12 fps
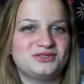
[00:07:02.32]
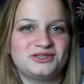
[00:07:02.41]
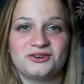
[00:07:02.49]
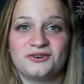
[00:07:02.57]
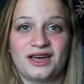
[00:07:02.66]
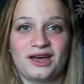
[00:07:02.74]

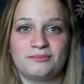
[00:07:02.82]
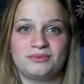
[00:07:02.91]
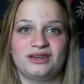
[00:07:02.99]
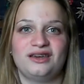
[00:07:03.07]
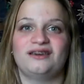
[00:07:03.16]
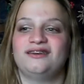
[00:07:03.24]
so
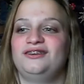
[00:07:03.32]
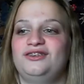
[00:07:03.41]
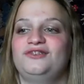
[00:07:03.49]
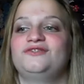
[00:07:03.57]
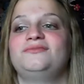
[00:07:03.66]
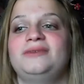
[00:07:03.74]
happy.
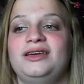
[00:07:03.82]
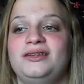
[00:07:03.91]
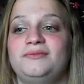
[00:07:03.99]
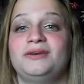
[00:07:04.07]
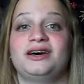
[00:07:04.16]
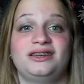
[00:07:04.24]
You've
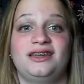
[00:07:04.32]
made my